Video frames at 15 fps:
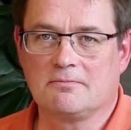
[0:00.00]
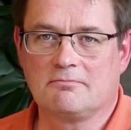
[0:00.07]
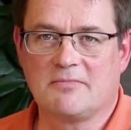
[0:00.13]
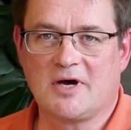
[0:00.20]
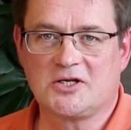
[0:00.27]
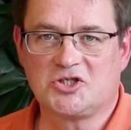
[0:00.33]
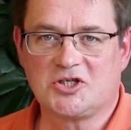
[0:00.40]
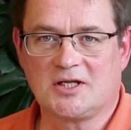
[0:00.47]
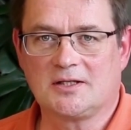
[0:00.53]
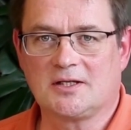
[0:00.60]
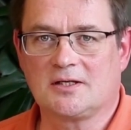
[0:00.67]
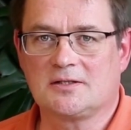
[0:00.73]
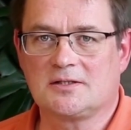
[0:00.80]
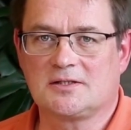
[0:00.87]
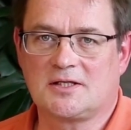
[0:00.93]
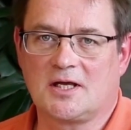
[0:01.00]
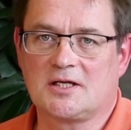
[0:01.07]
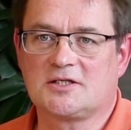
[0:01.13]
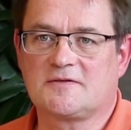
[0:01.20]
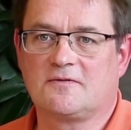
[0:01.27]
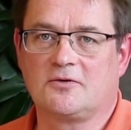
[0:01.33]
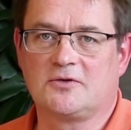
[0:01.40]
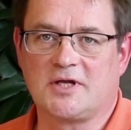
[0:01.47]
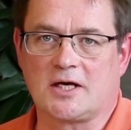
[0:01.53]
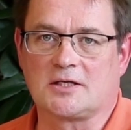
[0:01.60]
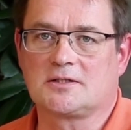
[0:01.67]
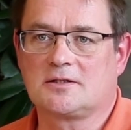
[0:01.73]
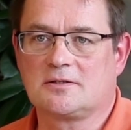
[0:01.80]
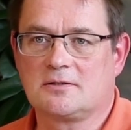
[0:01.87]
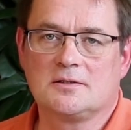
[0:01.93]
Magenta stands for
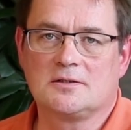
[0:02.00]
dust.